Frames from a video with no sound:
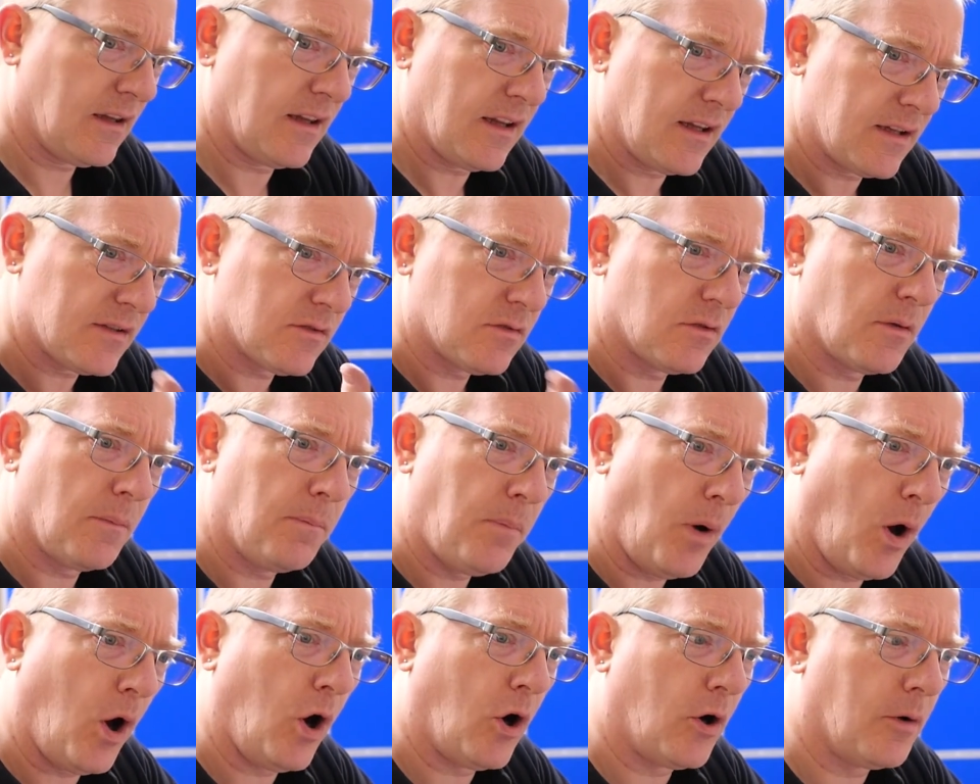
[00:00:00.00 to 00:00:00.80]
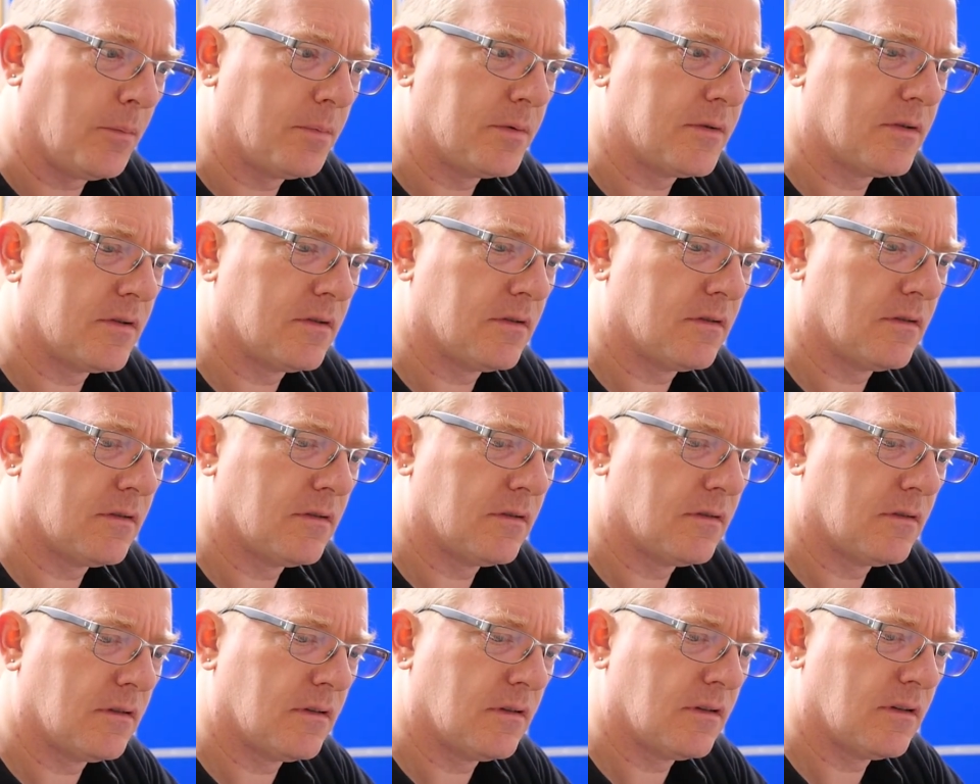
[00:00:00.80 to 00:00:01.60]
it sort of popped.
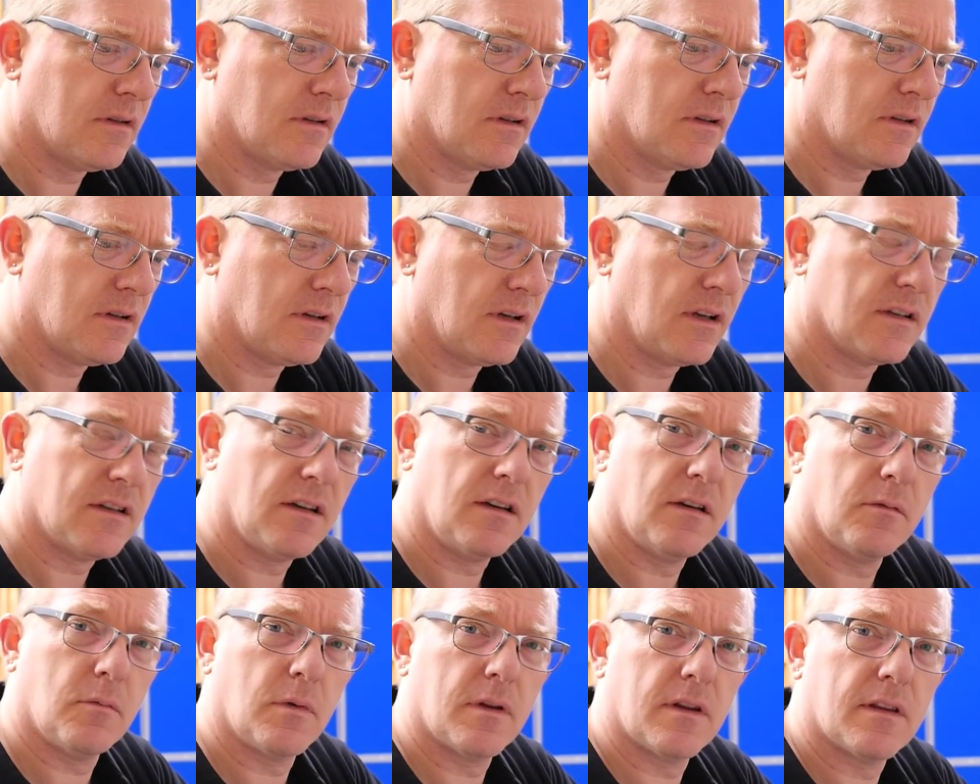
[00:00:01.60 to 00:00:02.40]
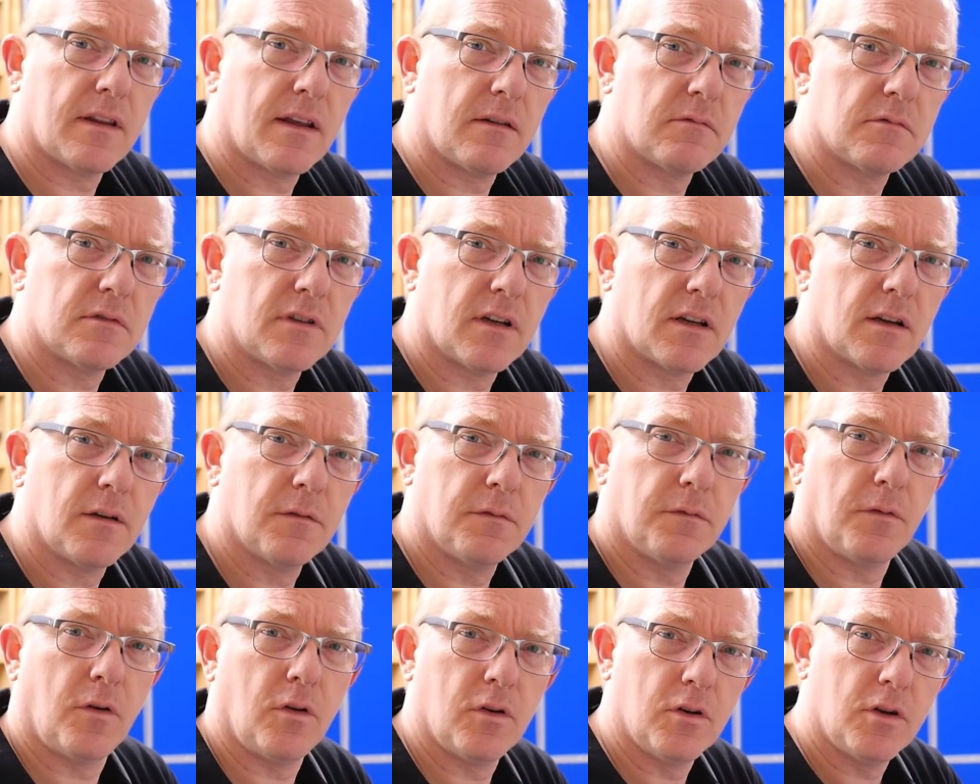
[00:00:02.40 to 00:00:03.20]
I don't know whether that was like
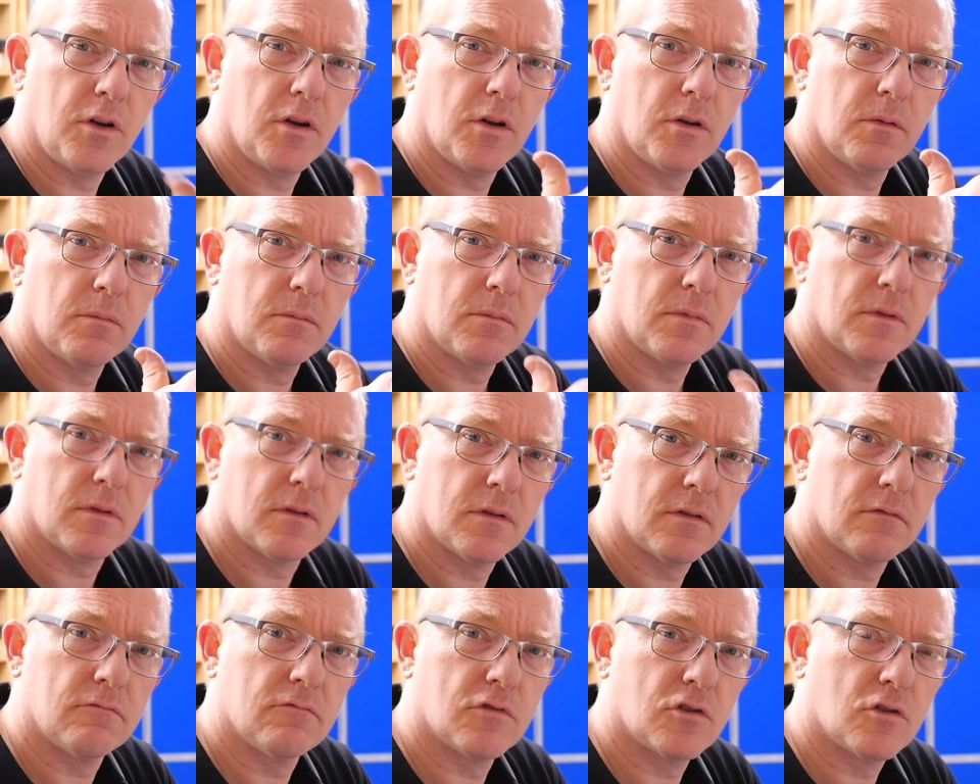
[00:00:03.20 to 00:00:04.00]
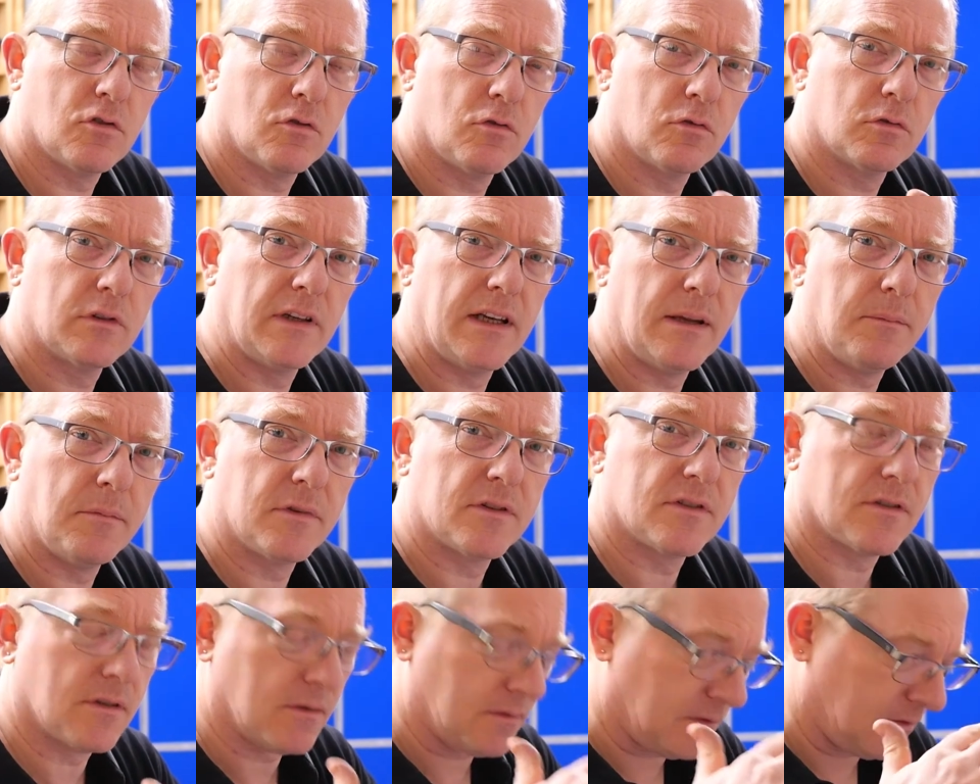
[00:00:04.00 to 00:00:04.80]
a volume record
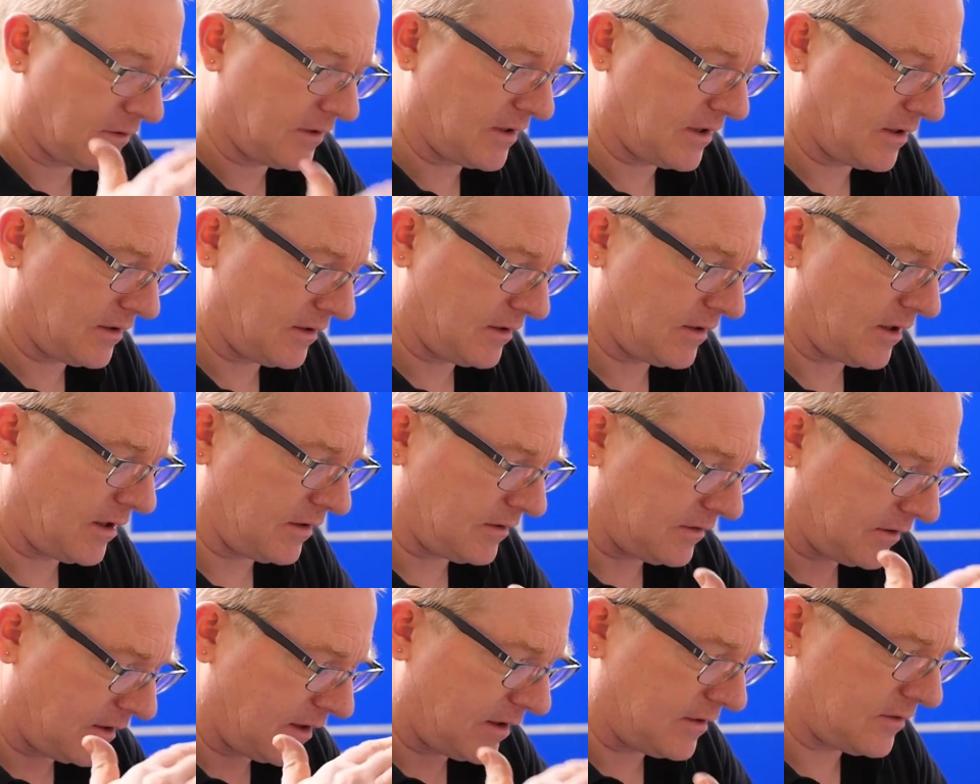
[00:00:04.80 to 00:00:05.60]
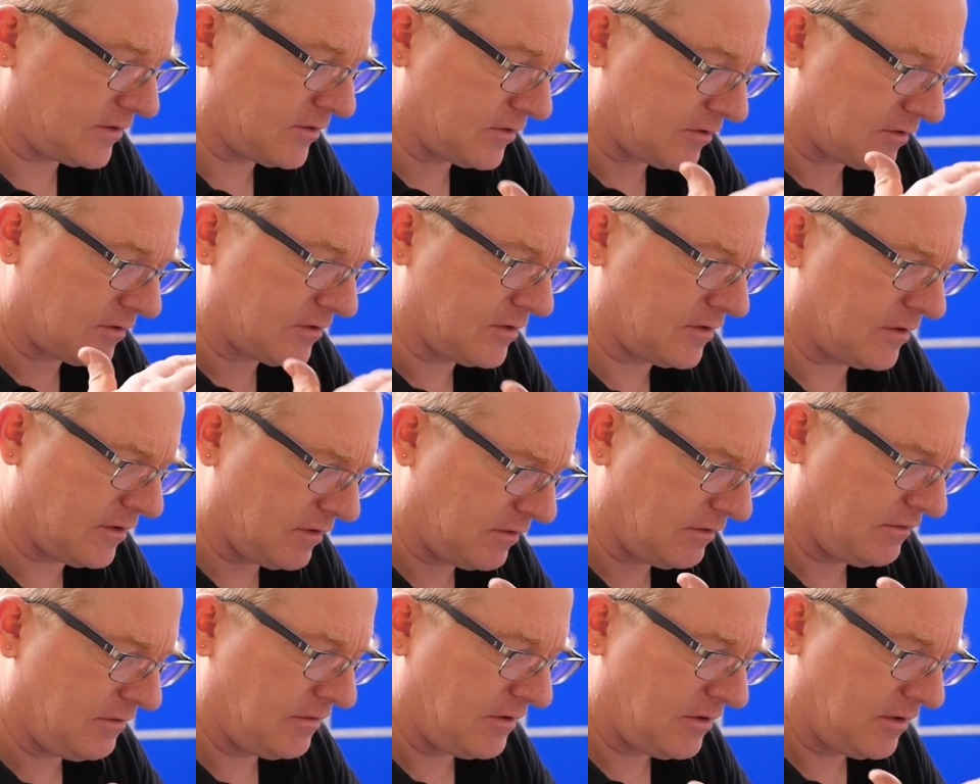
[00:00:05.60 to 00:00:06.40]
limiter cutting in just
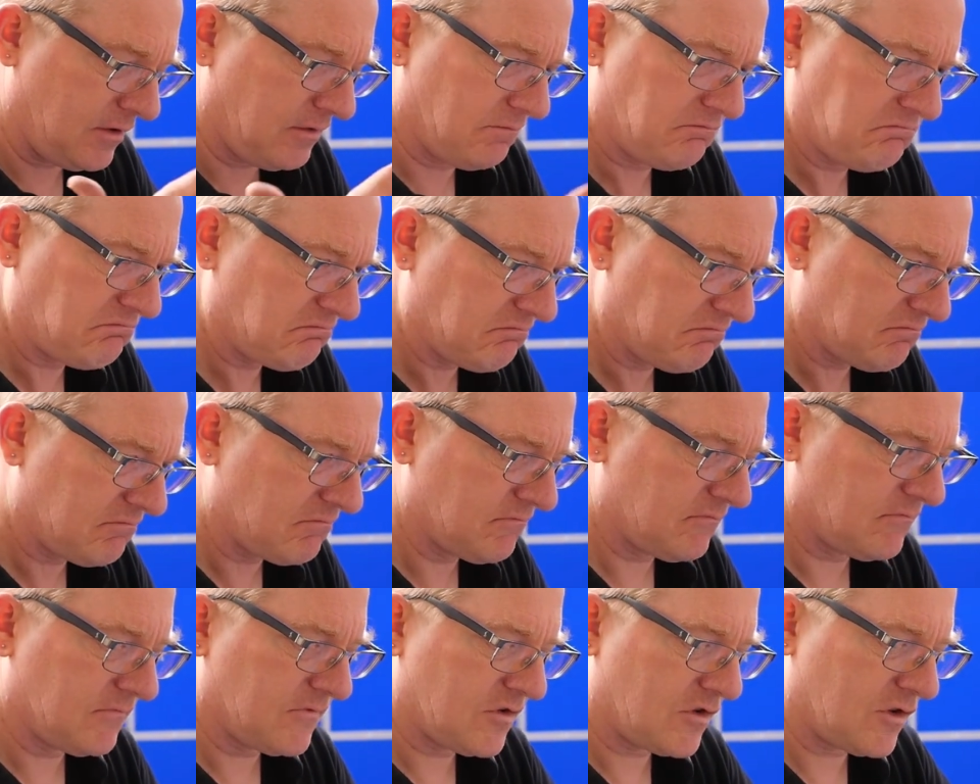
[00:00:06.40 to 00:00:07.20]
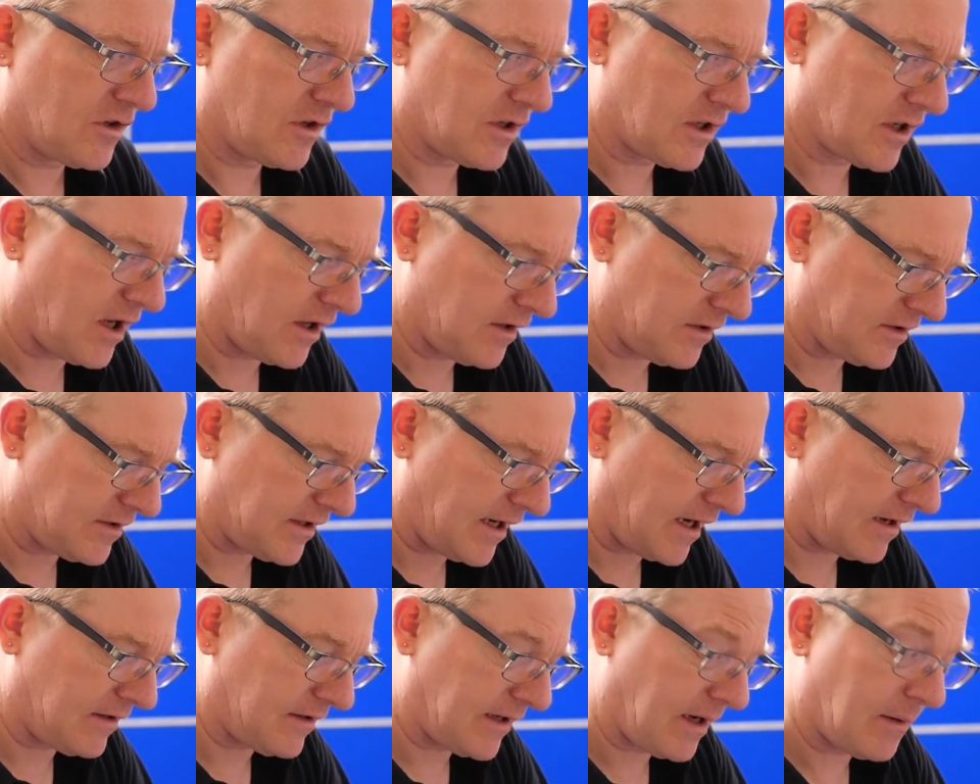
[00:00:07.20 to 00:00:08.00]
to try and cut the
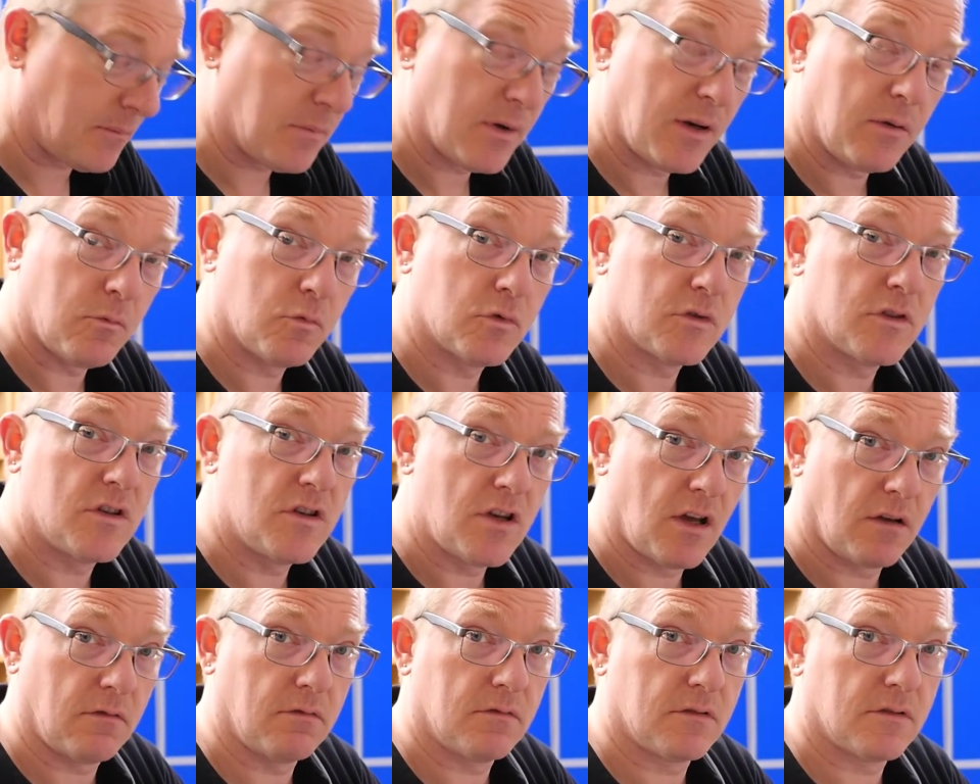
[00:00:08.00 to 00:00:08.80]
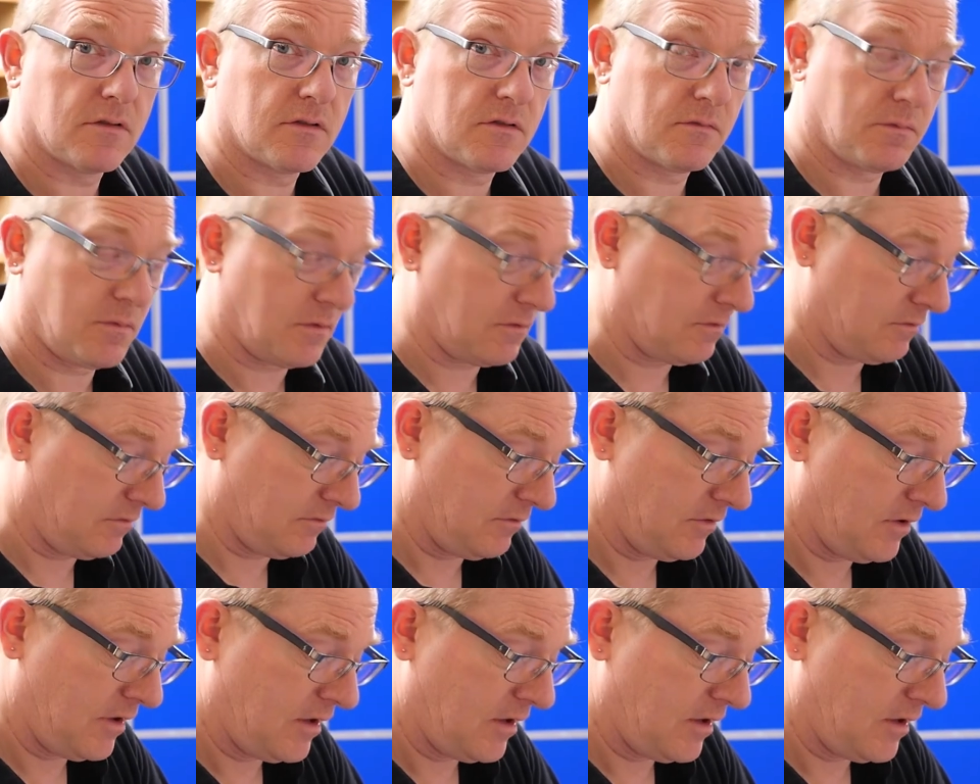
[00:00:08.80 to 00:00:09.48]
sound down, but it was noticeable.